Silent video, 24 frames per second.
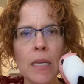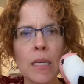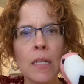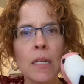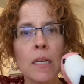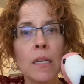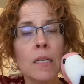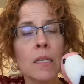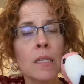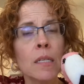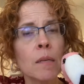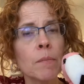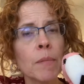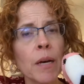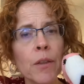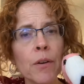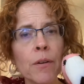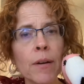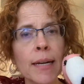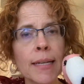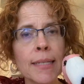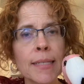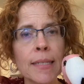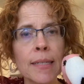Some
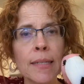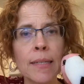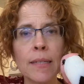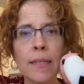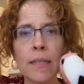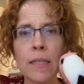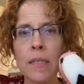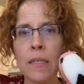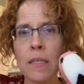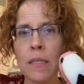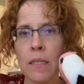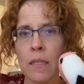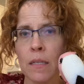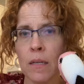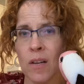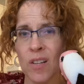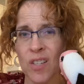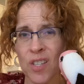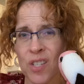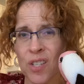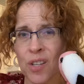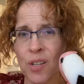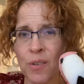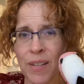other ideas,
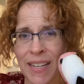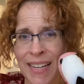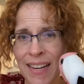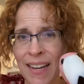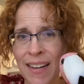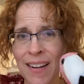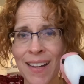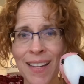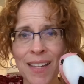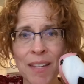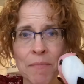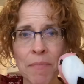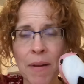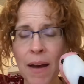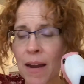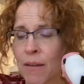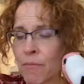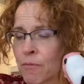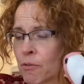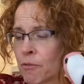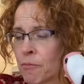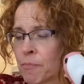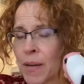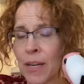also, again, on the
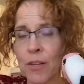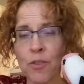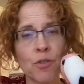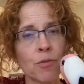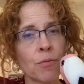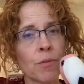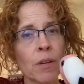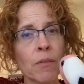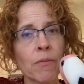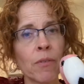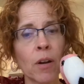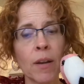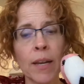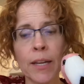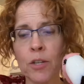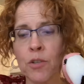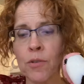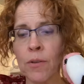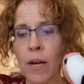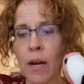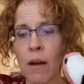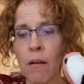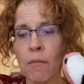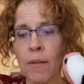bottom of page 3 of our
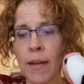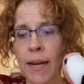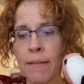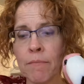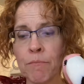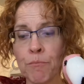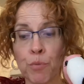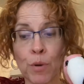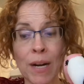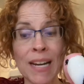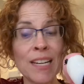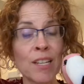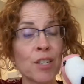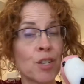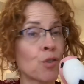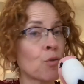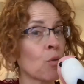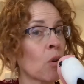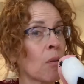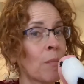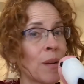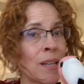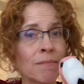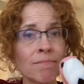lecture outline,
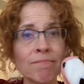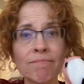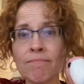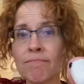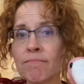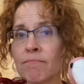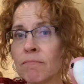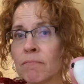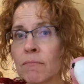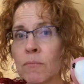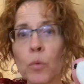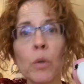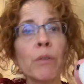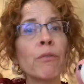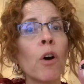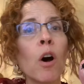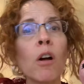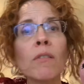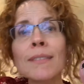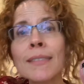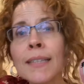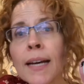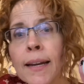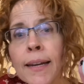brainstorming. We've
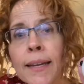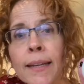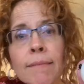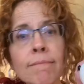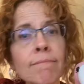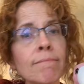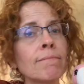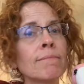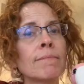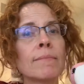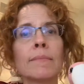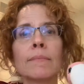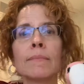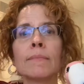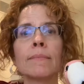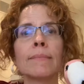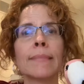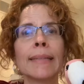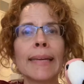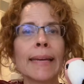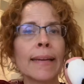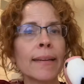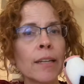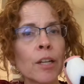all done it.
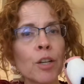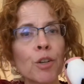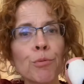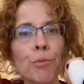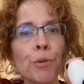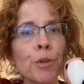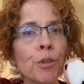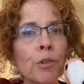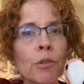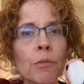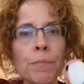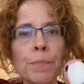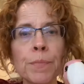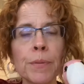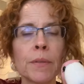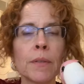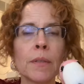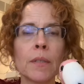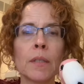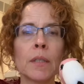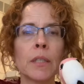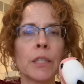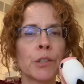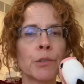Get in a group,
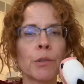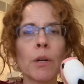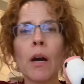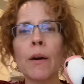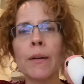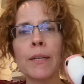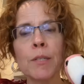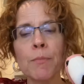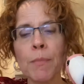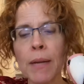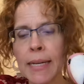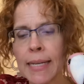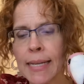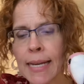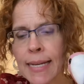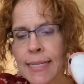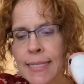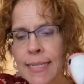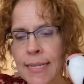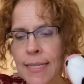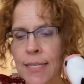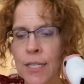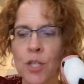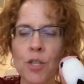throw out as many
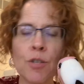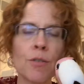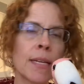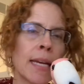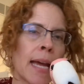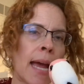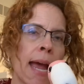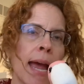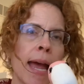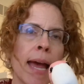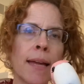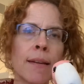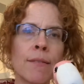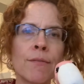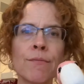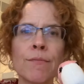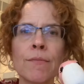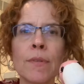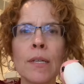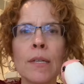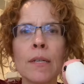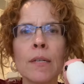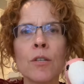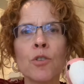ideas as you can.
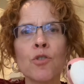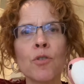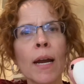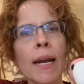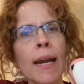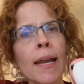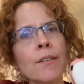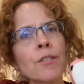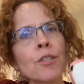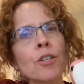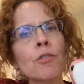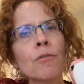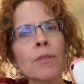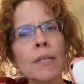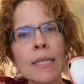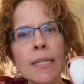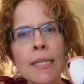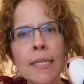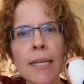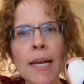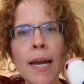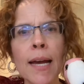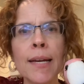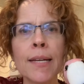Try not to
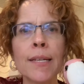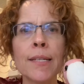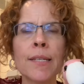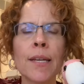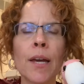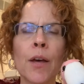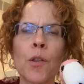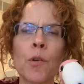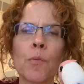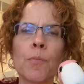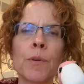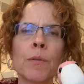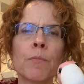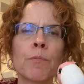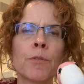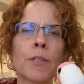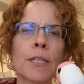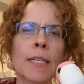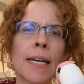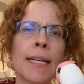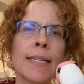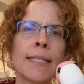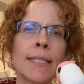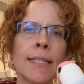criticize other
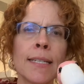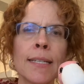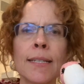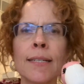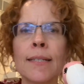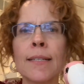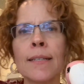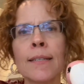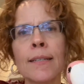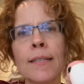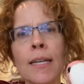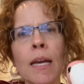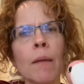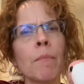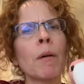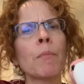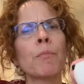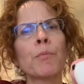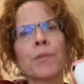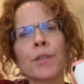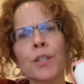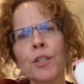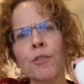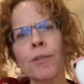people's ideas. Come up
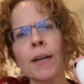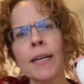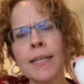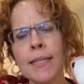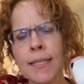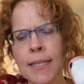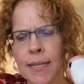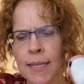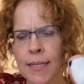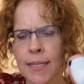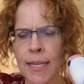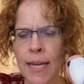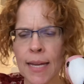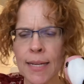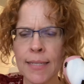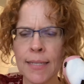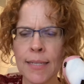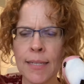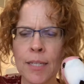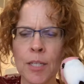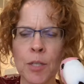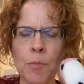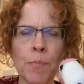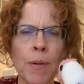with the craziest
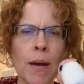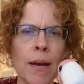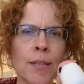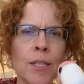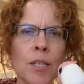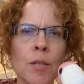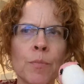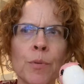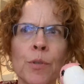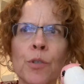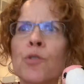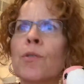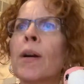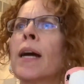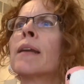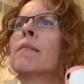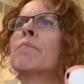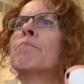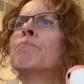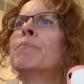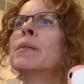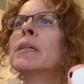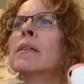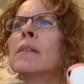ideas possible. Try to
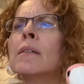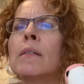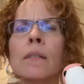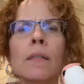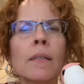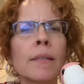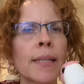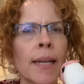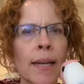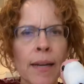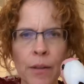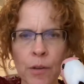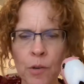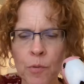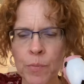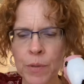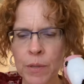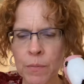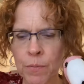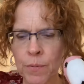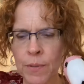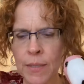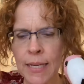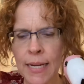build on other
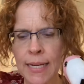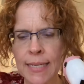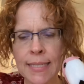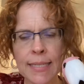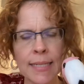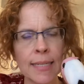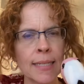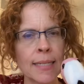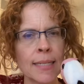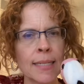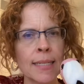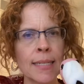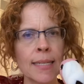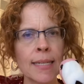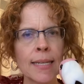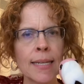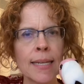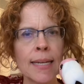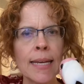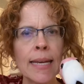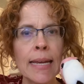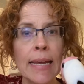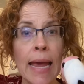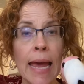people's ideas.
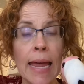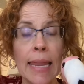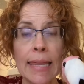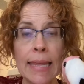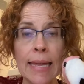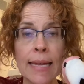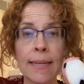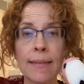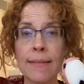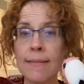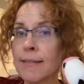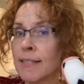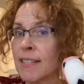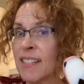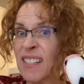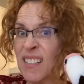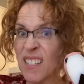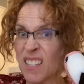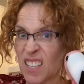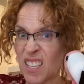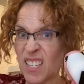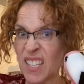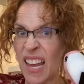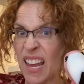And then
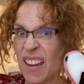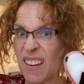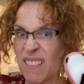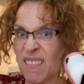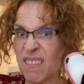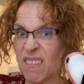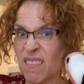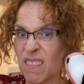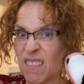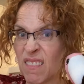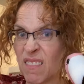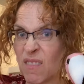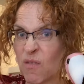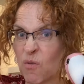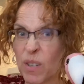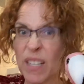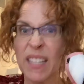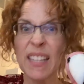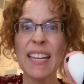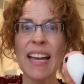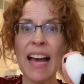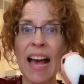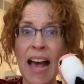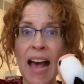set
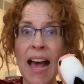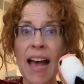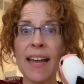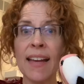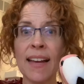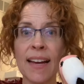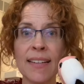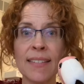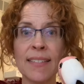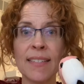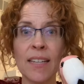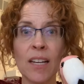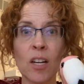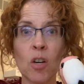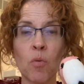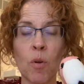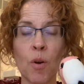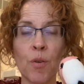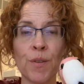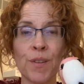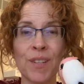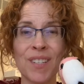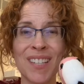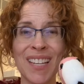really high idea
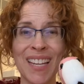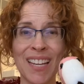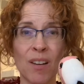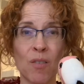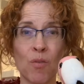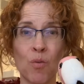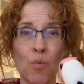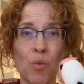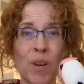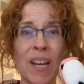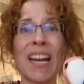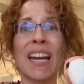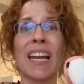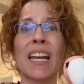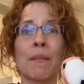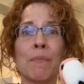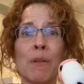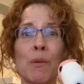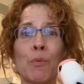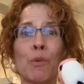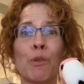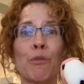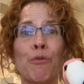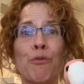quotas. Like, we got to come
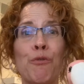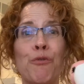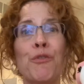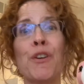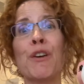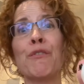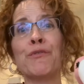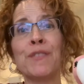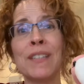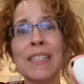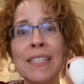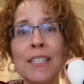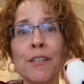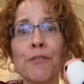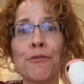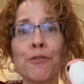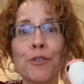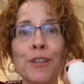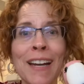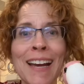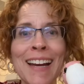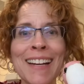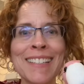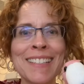up with 50
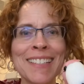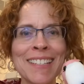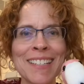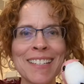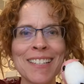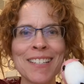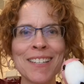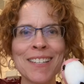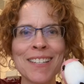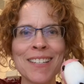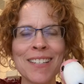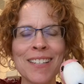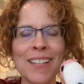different ideas